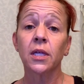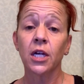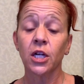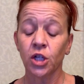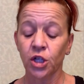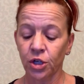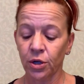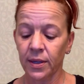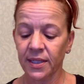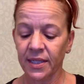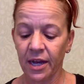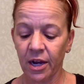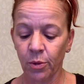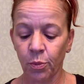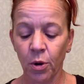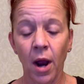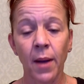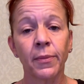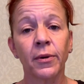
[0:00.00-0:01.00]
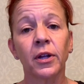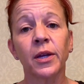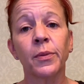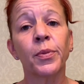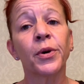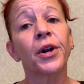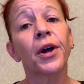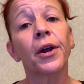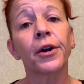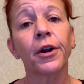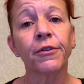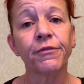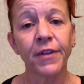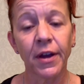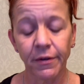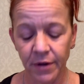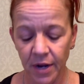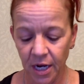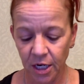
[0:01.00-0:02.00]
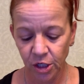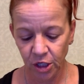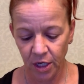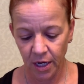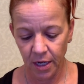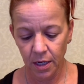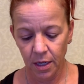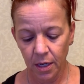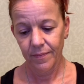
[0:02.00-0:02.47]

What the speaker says: gonna show us how to properly put on our foundation.